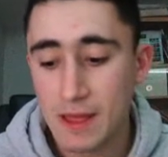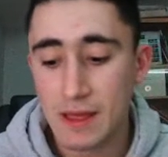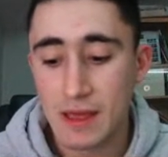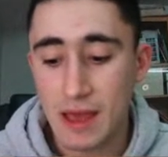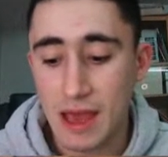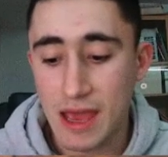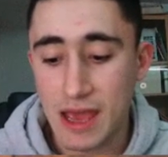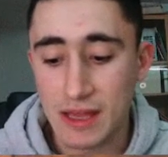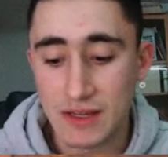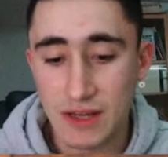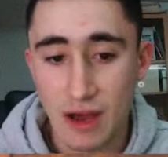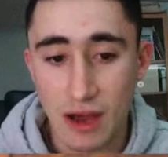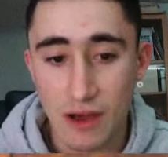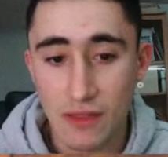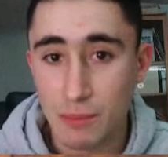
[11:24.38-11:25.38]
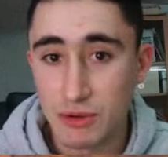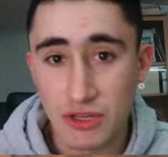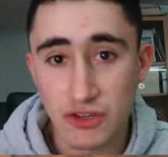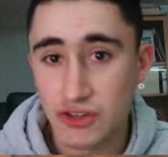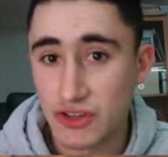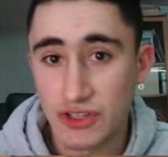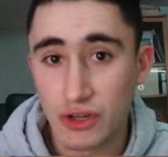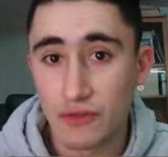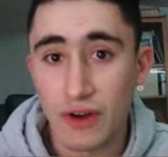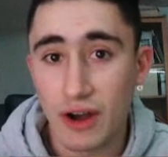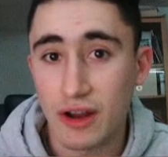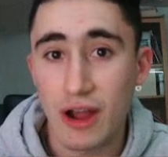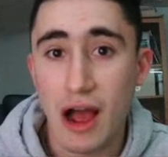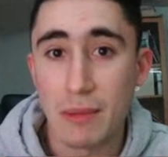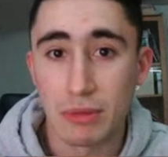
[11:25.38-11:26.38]
and the position is still very
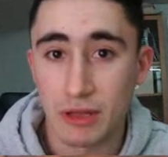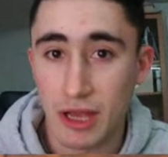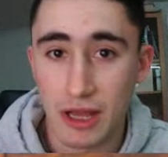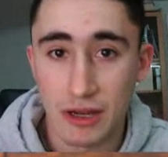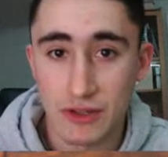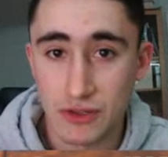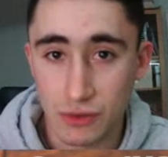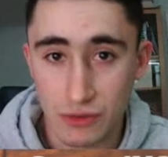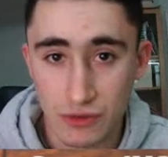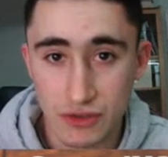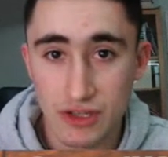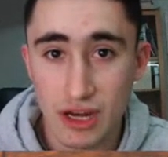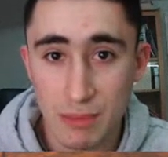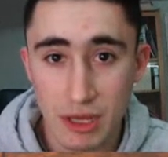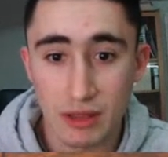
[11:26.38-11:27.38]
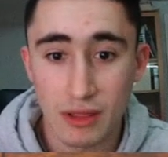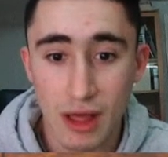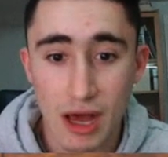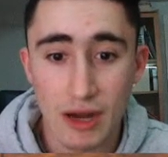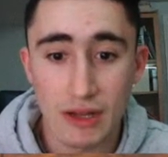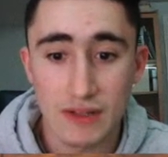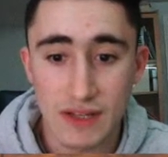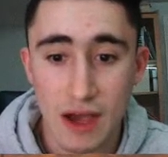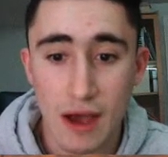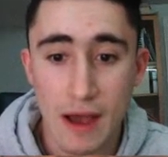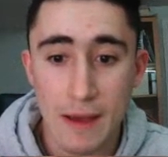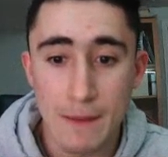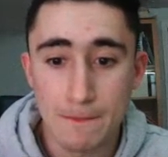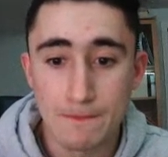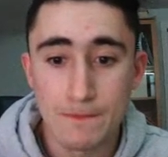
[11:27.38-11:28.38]
complicated. So there's going to be a lot of
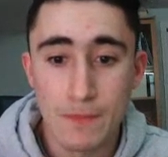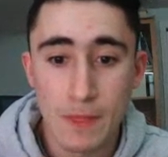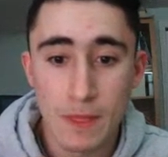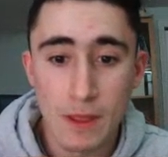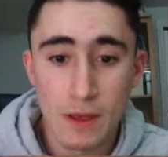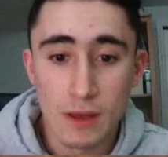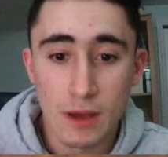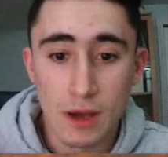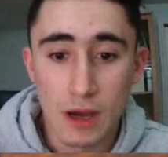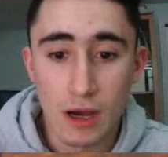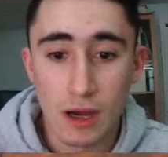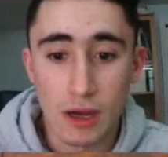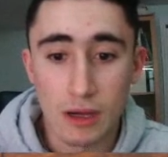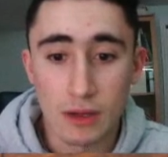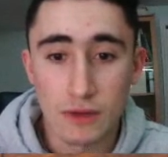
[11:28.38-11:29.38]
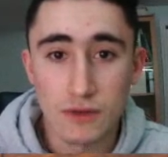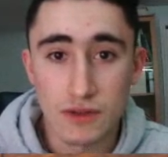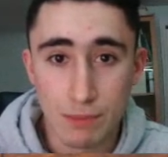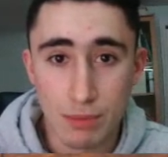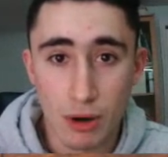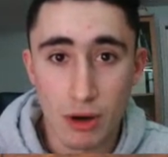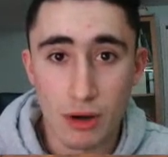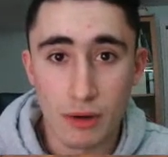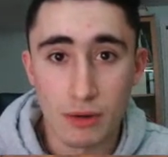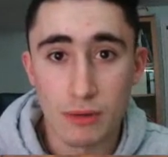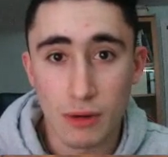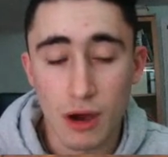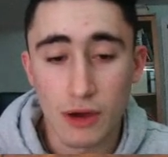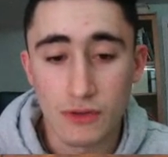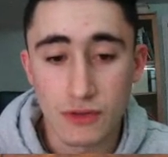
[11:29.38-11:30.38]
time to burn
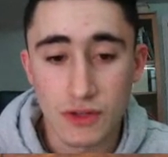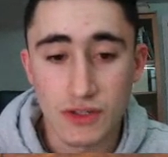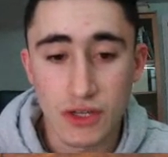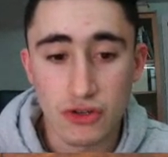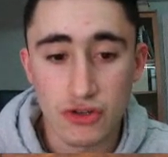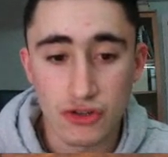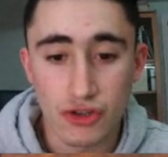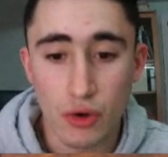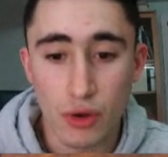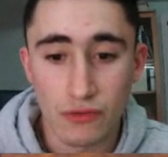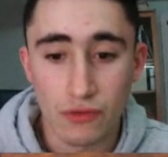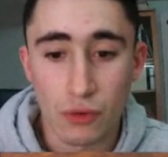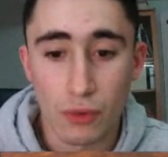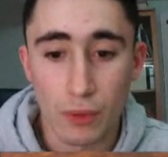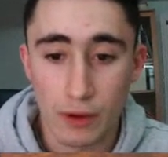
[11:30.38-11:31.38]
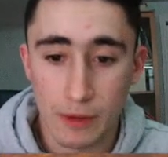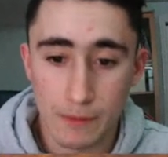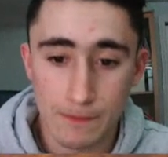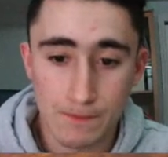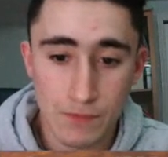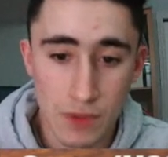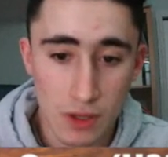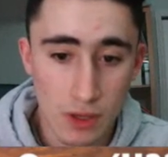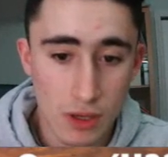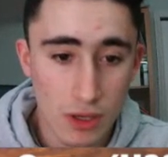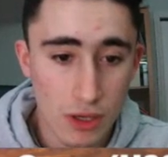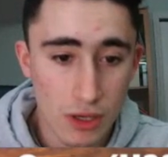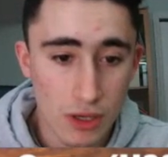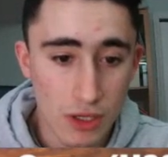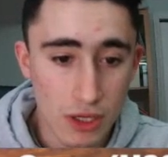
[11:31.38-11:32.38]
on decisions going forward.
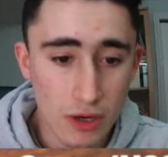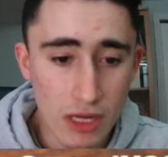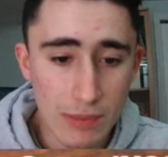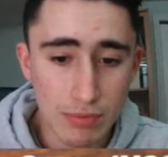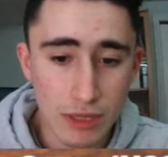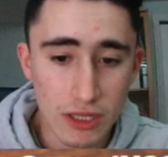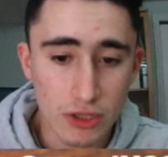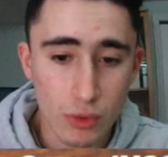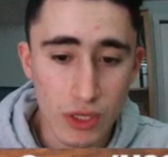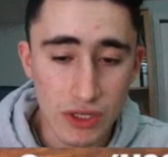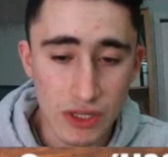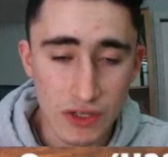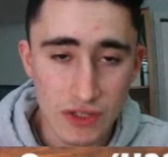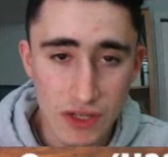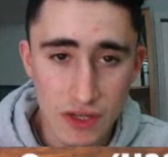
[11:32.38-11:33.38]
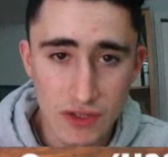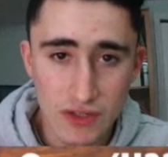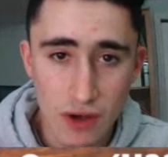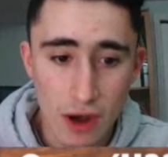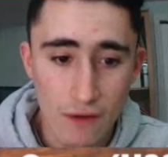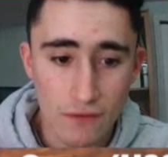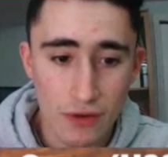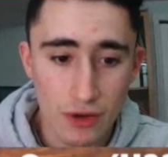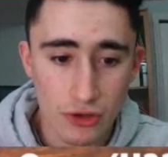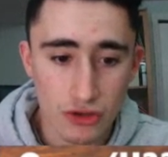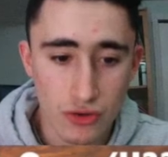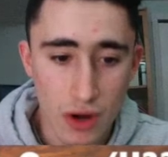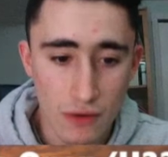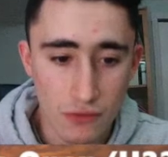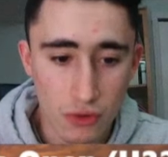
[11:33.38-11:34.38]
Here he played queen d6, offering a
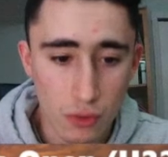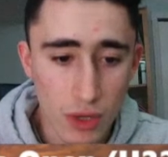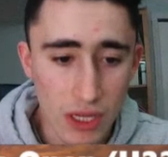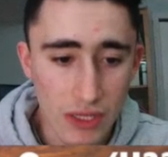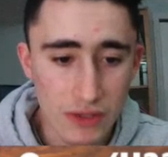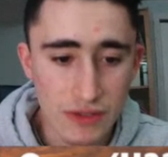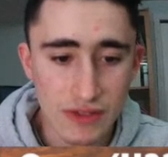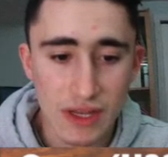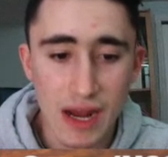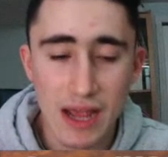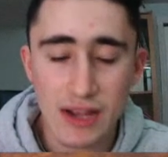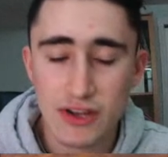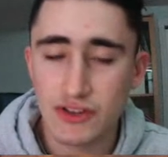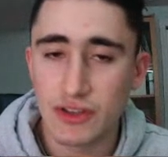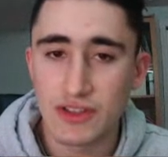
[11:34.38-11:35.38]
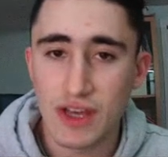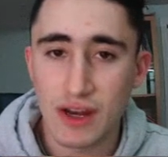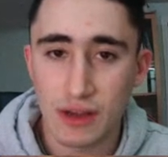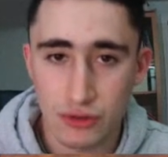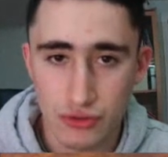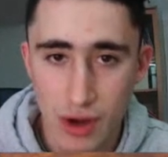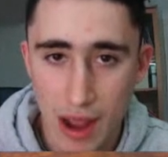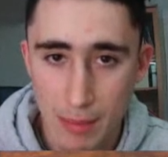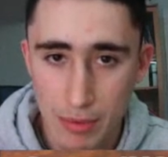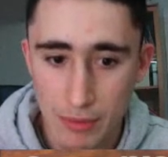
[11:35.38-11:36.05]
trade of queens and actually setting a trap.